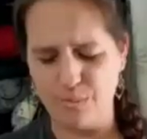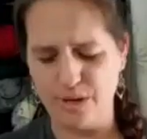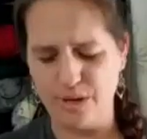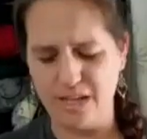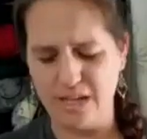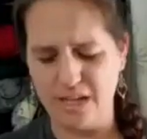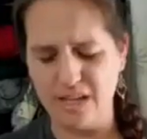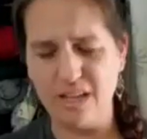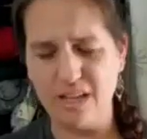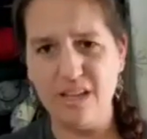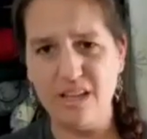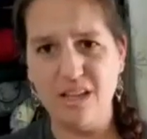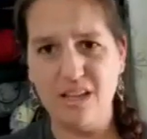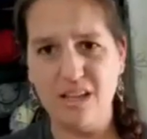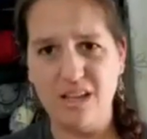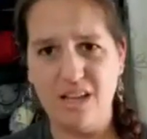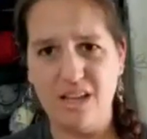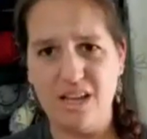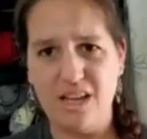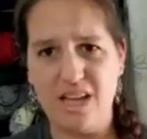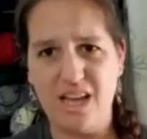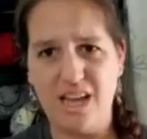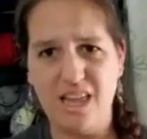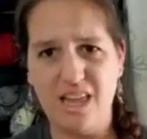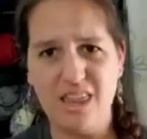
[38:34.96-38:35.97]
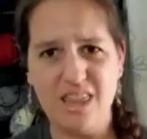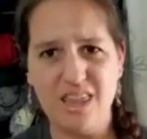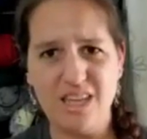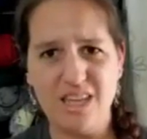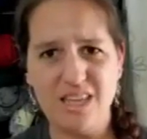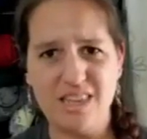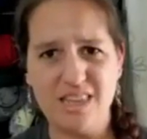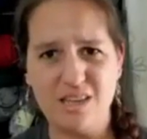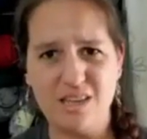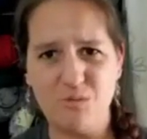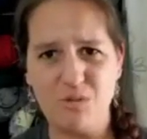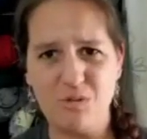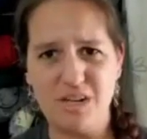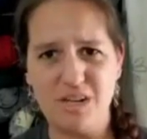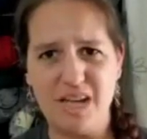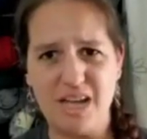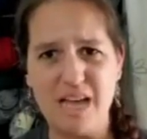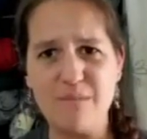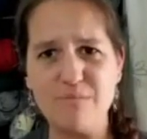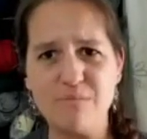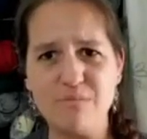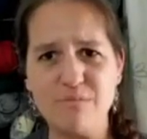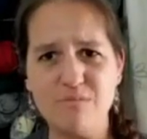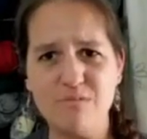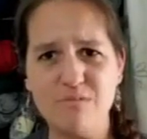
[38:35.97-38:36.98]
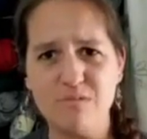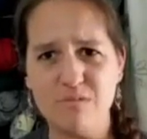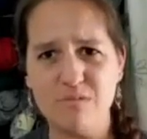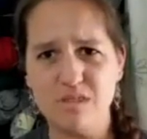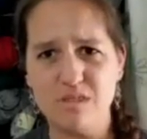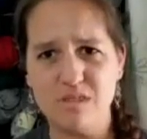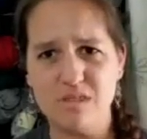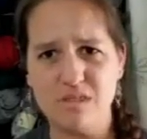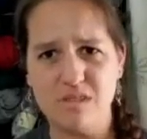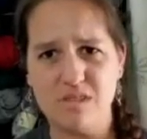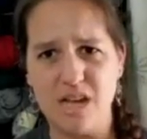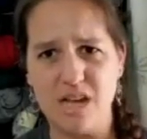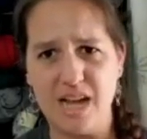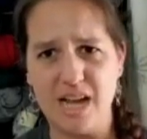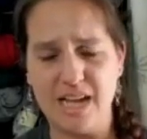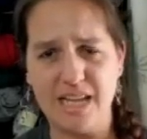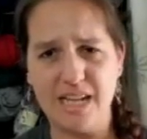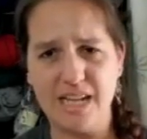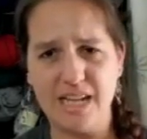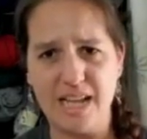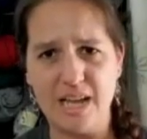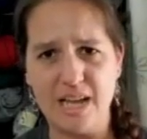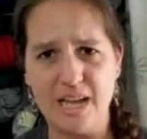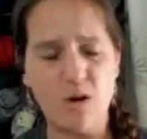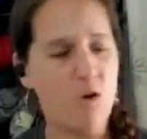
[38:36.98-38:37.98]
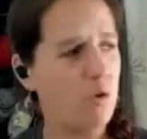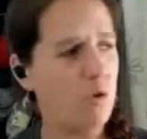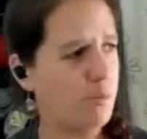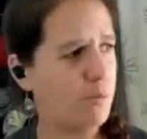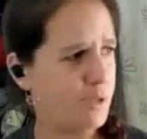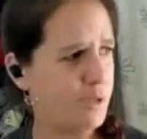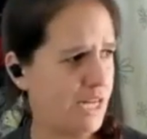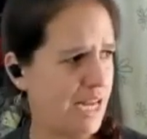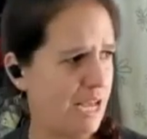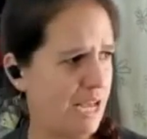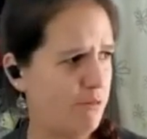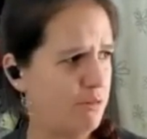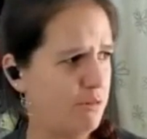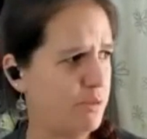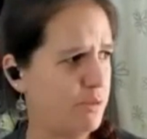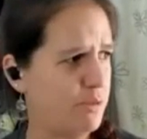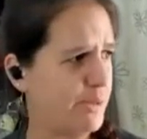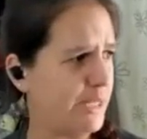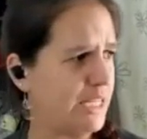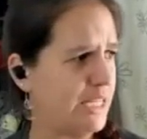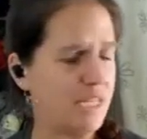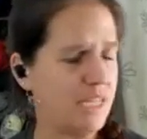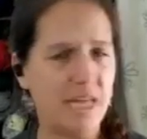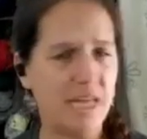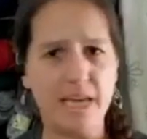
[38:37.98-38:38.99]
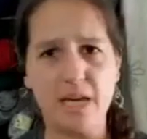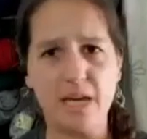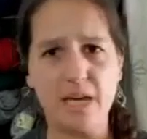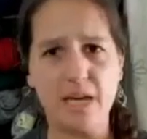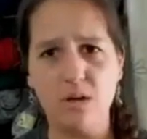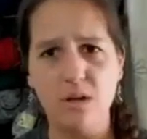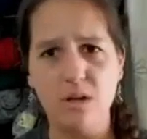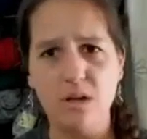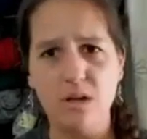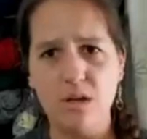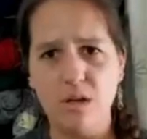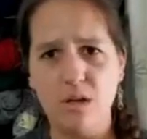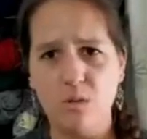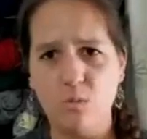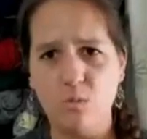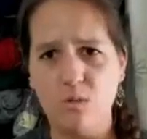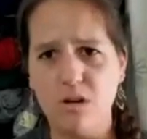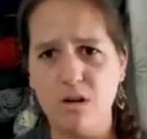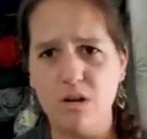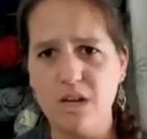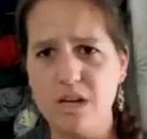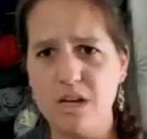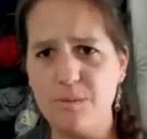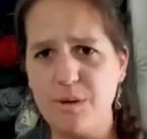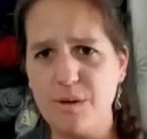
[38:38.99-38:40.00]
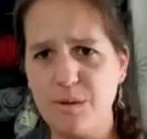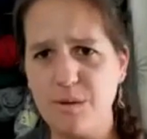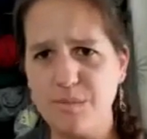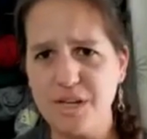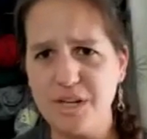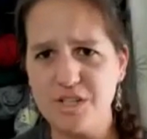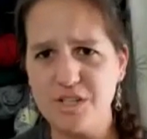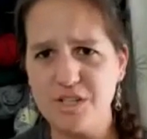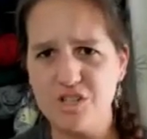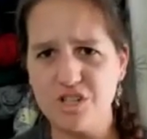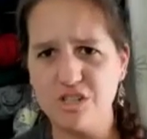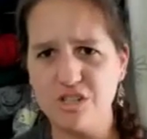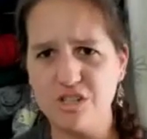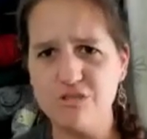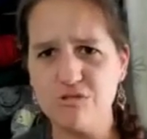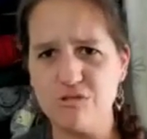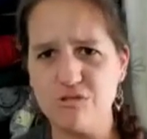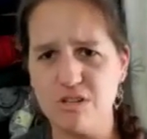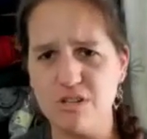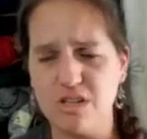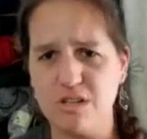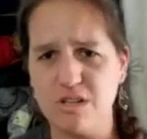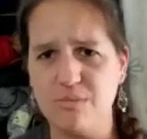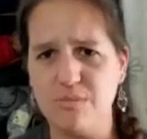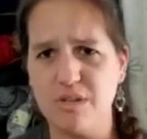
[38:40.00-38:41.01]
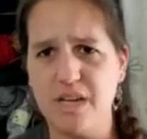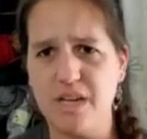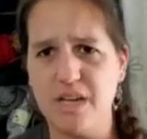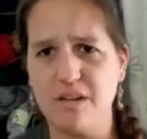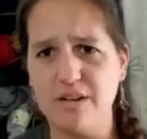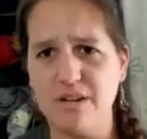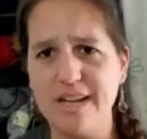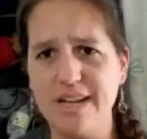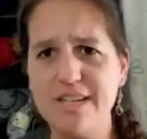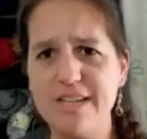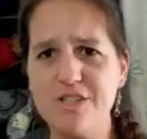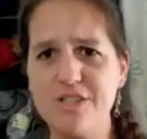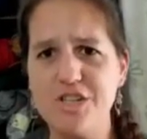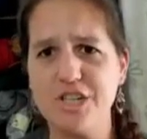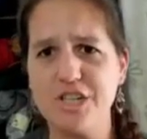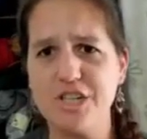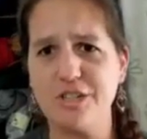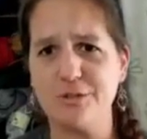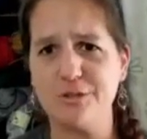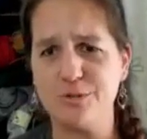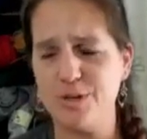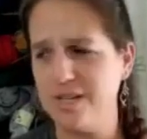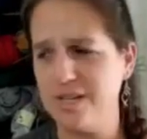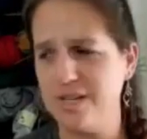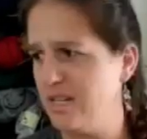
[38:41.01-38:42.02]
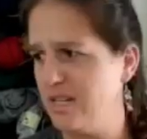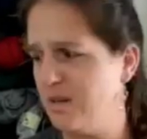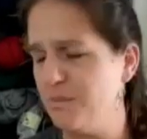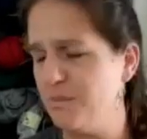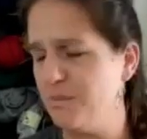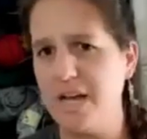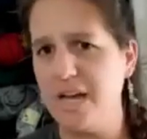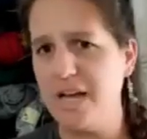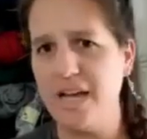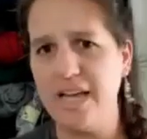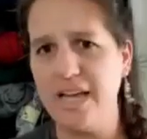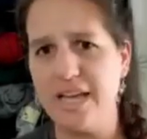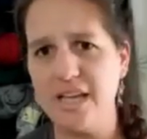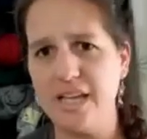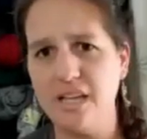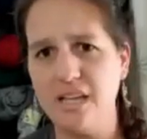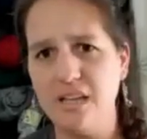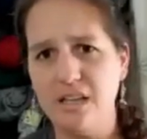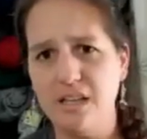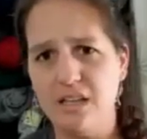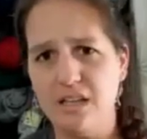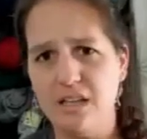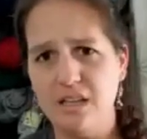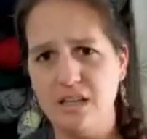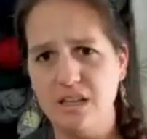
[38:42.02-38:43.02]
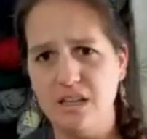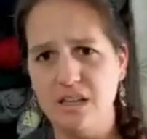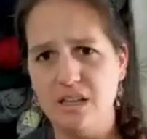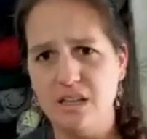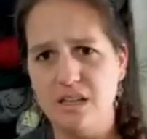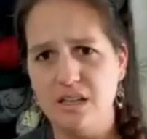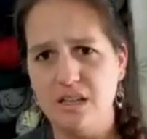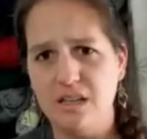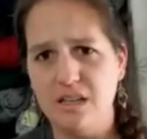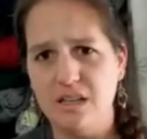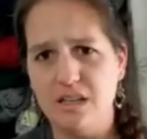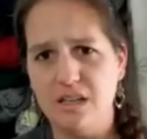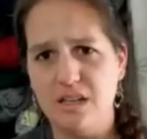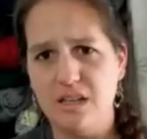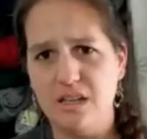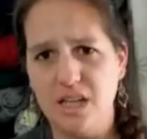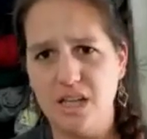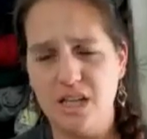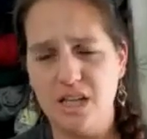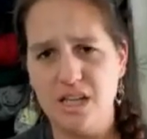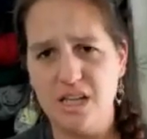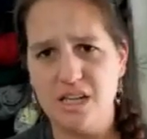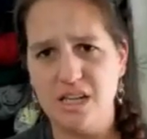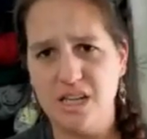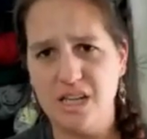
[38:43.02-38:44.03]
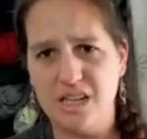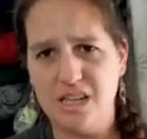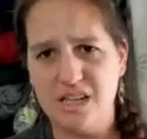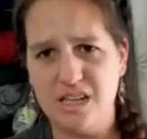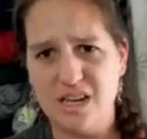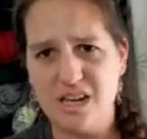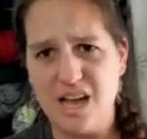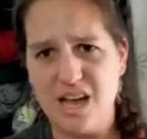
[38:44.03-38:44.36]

but I think that when I'm dying, I hope that I would be like worrying about my children and my grandchildren and my and